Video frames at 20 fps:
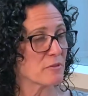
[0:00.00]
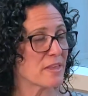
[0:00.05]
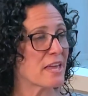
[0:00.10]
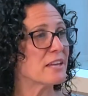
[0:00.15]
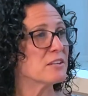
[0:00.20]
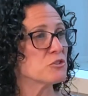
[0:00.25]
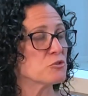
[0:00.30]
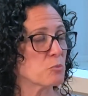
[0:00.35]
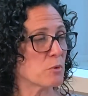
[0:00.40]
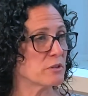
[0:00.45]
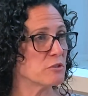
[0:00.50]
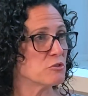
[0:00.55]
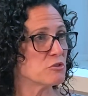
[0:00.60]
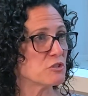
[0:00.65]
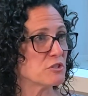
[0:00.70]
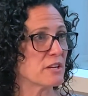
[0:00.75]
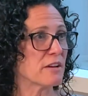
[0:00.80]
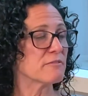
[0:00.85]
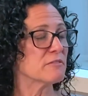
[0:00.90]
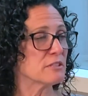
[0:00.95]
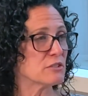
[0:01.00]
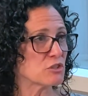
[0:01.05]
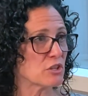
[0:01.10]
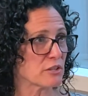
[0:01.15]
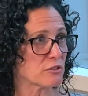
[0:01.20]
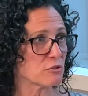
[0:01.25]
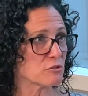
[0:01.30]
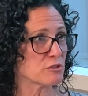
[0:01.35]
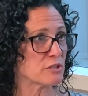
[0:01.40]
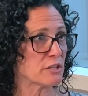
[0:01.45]
That is one you should definitely
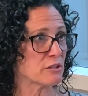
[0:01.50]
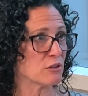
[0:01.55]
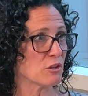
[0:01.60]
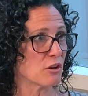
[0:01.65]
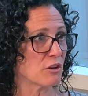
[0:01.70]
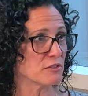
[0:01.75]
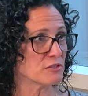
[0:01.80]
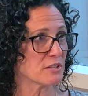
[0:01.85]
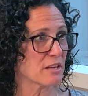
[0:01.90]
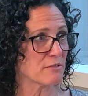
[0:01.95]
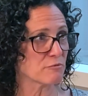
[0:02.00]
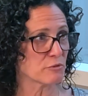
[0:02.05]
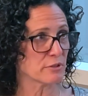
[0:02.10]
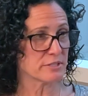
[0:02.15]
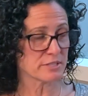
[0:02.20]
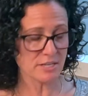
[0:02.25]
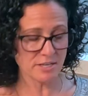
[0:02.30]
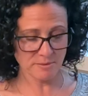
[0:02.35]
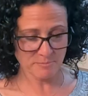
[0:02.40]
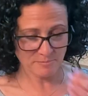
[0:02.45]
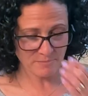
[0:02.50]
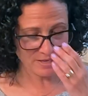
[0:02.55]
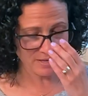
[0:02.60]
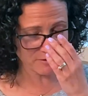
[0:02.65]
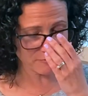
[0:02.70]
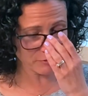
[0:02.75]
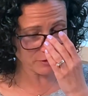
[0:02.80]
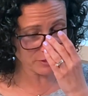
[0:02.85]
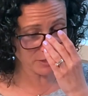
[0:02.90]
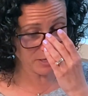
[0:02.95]
check your state yes, laws every absolutely.
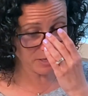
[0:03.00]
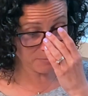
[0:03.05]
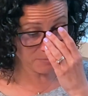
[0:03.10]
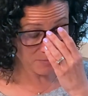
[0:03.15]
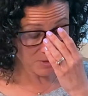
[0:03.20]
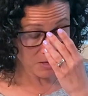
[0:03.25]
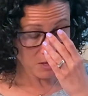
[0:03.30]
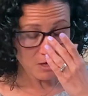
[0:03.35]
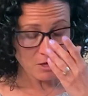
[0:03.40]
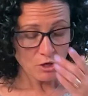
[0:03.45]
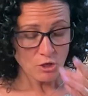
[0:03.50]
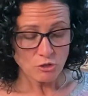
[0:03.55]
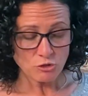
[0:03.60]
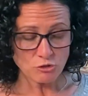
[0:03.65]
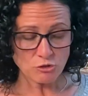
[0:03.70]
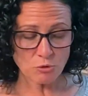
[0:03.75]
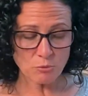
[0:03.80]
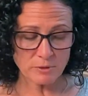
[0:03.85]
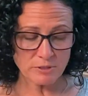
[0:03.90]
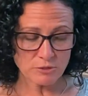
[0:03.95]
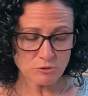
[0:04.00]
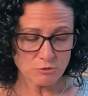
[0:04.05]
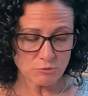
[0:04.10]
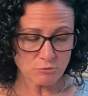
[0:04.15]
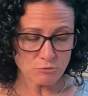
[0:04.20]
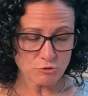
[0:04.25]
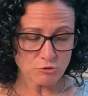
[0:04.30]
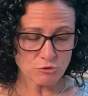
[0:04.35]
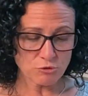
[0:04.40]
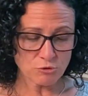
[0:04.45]
time. Every time. Yep. So in
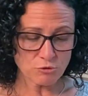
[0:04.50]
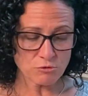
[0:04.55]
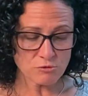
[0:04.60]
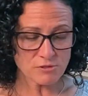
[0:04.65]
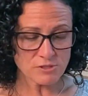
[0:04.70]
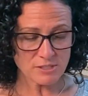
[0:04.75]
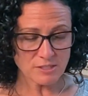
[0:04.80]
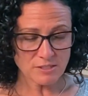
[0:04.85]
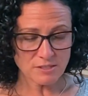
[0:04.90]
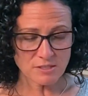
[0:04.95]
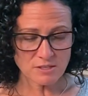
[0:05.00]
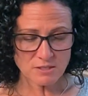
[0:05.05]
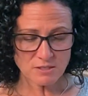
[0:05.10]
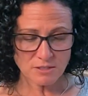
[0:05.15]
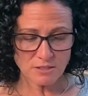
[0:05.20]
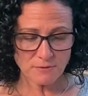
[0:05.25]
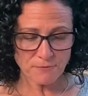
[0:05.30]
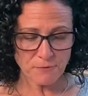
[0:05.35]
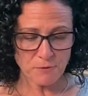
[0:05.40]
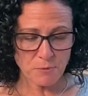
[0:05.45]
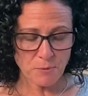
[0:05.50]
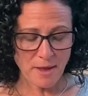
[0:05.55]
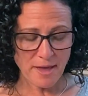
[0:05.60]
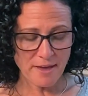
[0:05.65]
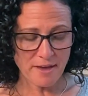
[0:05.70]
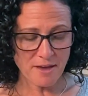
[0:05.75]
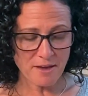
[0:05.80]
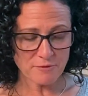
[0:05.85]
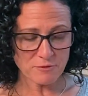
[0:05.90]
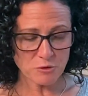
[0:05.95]
New Jersey, if you
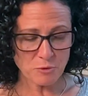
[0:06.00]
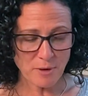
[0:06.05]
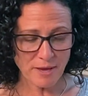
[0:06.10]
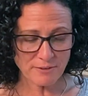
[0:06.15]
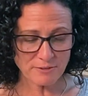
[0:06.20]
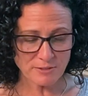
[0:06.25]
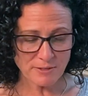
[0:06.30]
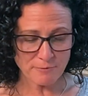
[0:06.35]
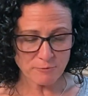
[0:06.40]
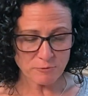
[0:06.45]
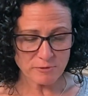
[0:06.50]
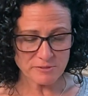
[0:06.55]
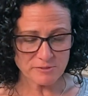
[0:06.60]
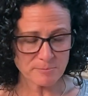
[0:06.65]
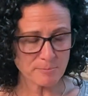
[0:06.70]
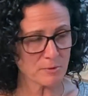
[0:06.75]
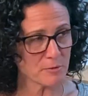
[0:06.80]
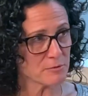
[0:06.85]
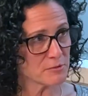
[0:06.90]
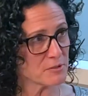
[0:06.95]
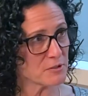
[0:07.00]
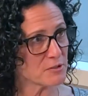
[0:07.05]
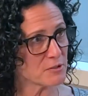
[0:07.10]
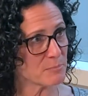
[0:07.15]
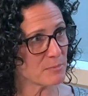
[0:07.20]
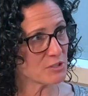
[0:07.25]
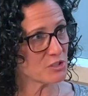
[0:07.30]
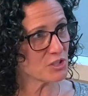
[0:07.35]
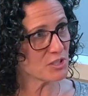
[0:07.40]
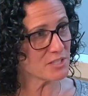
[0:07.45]
have you have to have reasonable
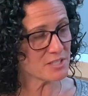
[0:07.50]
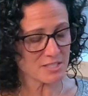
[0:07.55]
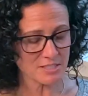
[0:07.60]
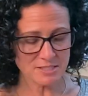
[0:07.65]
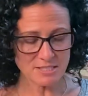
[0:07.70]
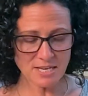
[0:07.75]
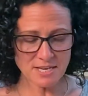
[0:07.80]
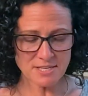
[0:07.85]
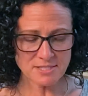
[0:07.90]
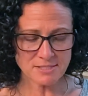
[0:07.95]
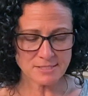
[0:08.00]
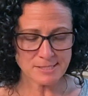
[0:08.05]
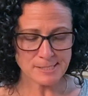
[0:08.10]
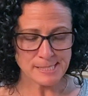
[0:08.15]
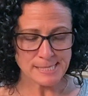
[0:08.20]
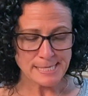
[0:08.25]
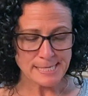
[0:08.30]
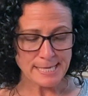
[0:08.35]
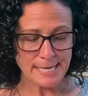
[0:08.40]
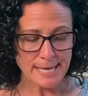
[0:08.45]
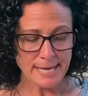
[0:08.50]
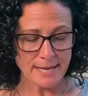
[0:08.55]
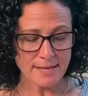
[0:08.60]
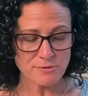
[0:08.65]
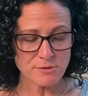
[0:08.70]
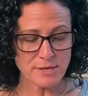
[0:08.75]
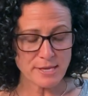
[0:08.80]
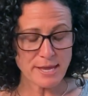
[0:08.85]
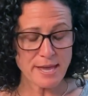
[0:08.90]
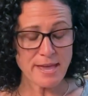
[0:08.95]
suspicion to test
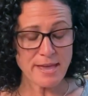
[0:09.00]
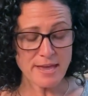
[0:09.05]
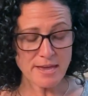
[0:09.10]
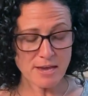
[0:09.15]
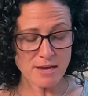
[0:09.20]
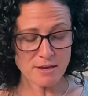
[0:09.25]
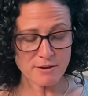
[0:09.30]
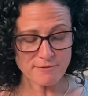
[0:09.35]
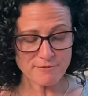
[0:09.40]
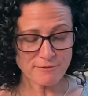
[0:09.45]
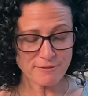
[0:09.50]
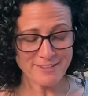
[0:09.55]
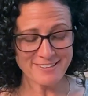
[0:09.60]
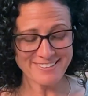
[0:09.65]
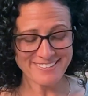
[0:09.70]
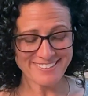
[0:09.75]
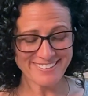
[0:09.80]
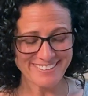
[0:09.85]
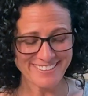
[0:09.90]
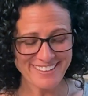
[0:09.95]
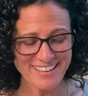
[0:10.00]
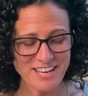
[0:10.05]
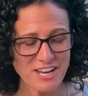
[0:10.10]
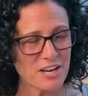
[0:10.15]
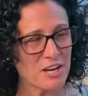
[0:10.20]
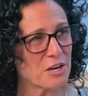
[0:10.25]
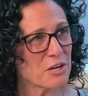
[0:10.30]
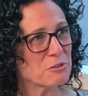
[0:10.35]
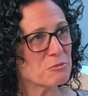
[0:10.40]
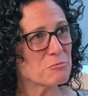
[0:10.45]
and they have
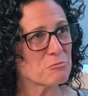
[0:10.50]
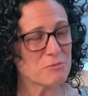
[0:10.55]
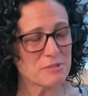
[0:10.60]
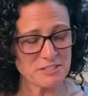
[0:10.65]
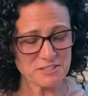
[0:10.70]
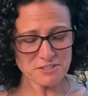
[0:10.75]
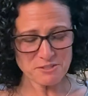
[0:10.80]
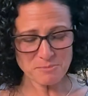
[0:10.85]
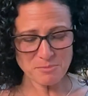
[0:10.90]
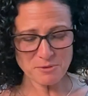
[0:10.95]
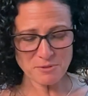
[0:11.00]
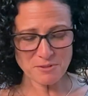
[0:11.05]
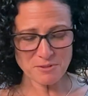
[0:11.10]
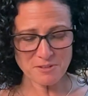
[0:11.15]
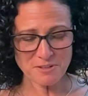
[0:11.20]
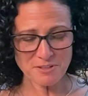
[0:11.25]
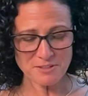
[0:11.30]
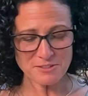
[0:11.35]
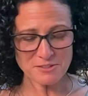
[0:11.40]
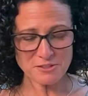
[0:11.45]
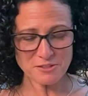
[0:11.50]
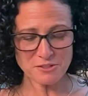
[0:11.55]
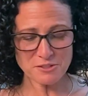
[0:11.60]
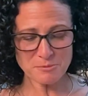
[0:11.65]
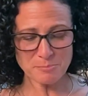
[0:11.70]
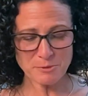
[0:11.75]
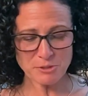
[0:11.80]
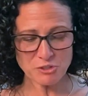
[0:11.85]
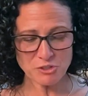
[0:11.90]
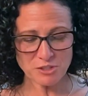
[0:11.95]
a reasonable
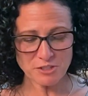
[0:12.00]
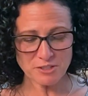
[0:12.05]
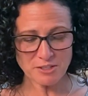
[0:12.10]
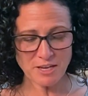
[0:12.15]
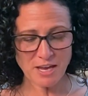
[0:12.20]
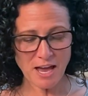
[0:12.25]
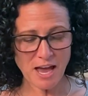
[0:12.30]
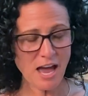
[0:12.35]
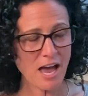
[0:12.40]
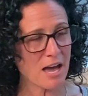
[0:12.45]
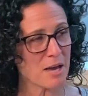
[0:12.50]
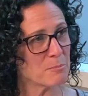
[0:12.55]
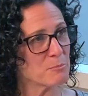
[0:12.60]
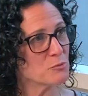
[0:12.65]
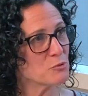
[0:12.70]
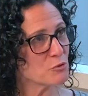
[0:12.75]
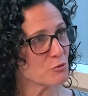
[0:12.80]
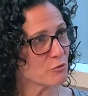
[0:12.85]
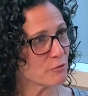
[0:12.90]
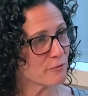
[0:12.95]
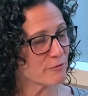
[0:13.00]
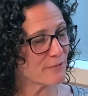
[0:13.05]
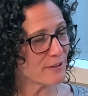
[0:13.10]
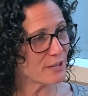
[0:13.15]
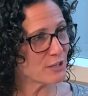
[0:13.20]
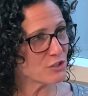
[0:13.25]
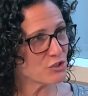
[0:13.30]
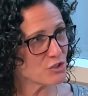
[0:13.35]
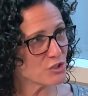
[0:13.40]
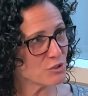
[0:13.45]
suspicion
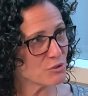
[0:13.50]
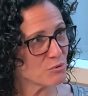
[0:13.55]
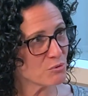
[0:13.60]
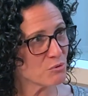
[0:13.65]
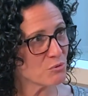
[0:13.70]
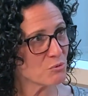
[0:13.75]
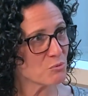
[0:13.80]
observation